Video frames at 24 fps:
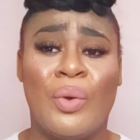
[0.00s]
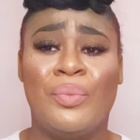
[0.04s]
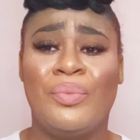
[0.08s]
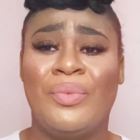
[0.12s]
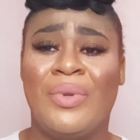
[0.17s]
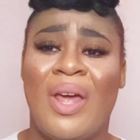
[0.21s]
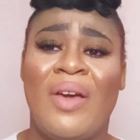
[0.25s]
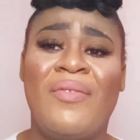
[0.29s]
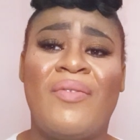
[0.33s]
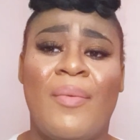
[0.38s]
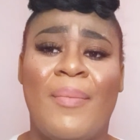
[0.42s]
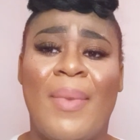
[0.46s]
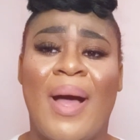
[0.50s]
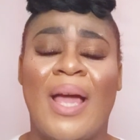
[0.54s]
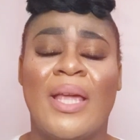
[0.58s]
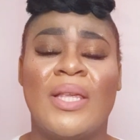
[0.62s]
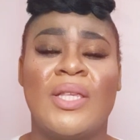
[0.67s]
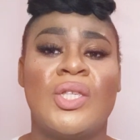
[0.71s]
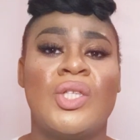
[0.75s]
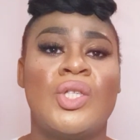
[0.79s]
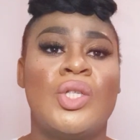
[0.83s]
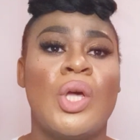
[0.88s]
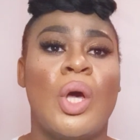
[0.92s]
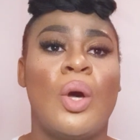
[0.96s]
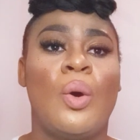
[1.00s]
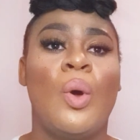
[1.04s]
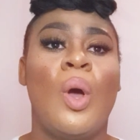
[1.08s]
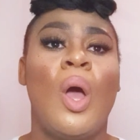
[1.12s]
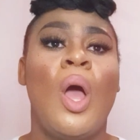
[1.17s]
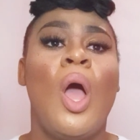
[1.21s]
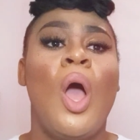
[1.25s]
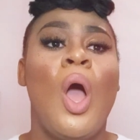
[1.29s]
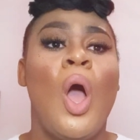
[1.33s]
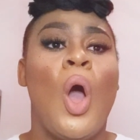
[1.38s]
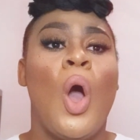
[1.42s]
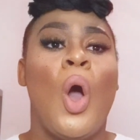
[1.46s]
never mind. So
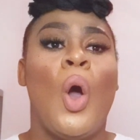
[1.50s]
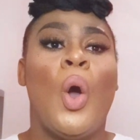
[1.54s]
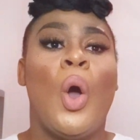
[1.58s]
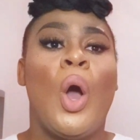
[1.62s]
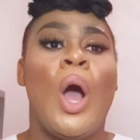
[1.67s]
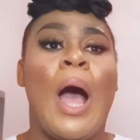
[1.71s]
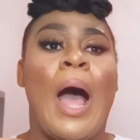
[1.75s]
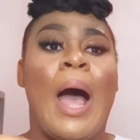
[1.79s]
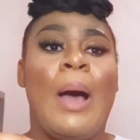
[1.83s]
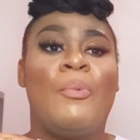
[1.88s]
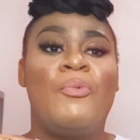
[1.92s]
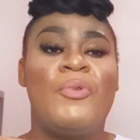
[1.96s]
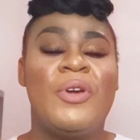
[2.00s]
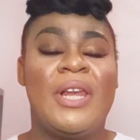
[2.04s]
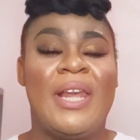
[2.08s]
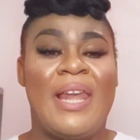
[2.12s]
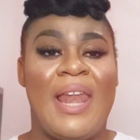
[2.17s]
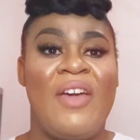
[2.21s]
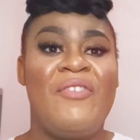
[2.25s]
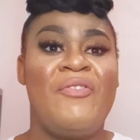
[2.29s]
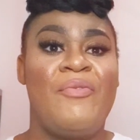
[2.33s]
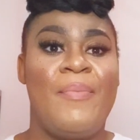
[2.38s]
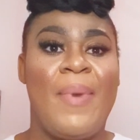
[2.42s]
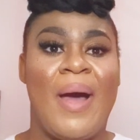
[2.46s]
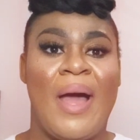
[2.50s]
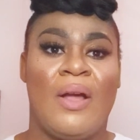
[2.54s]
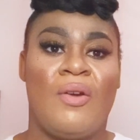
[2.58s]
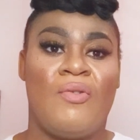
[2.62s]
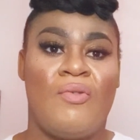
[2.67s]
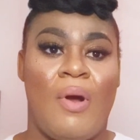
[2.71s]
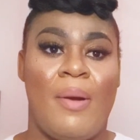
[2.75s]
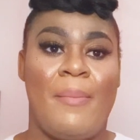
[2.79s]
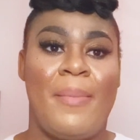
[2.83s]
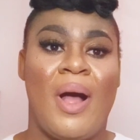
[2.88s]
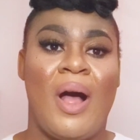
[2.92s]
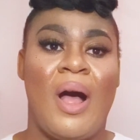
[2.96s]
we left my
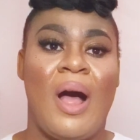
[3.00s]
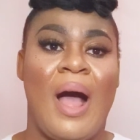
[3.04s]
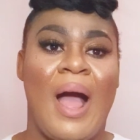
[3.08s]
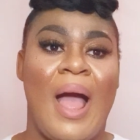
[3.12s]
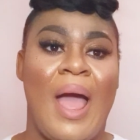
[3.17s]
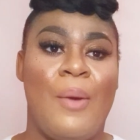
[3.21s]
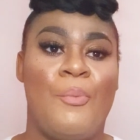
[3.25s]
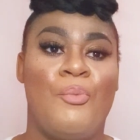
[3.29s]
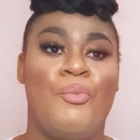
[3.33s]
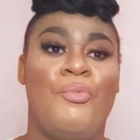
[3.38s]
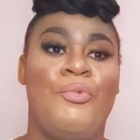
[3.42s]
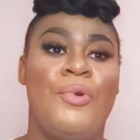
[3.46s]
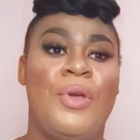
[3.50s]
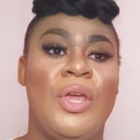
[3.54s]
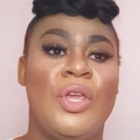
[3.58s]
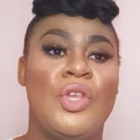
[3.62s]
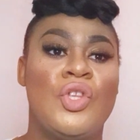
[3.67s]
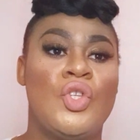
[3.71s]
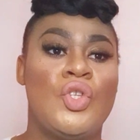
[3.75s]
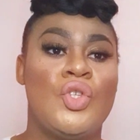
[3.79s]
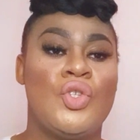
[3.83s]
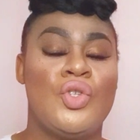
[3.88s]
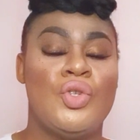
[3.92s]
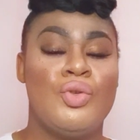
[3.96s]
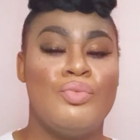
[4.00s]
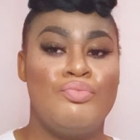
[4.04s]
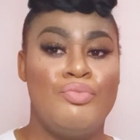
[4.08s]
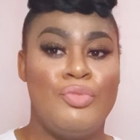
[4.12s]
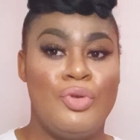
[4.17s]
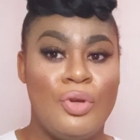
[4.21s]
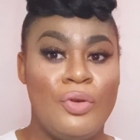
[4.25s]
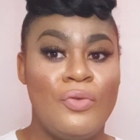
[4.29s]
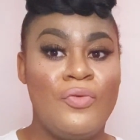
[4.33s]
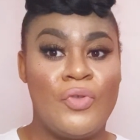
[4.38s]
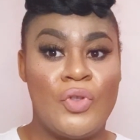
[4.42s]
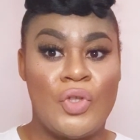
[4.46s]
grandma and we
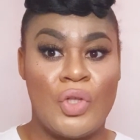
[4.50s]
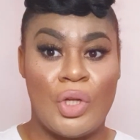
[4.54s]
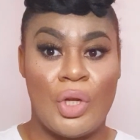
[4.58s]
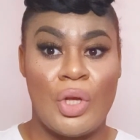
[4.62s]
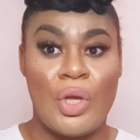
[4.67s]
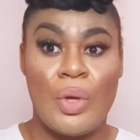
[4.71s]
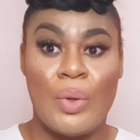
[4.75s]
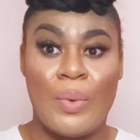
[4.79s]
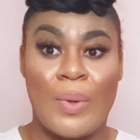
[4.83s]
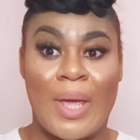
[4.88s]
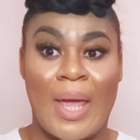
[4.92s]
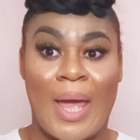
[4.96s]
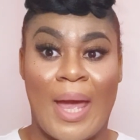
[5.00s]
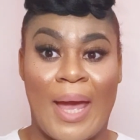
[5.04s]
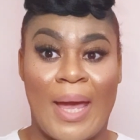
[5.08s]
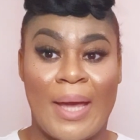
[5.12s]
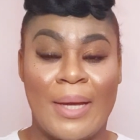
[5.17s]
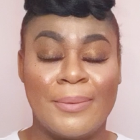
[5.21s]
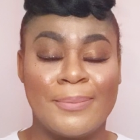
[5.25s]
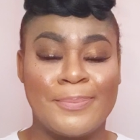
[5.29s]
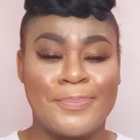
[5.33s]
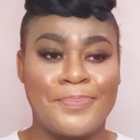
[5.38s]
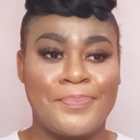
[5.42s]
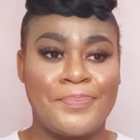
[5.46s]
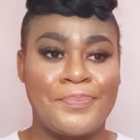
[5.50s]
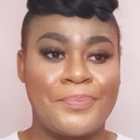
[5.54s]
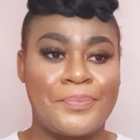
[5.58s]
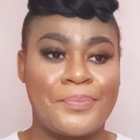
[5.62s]
moved to the UK.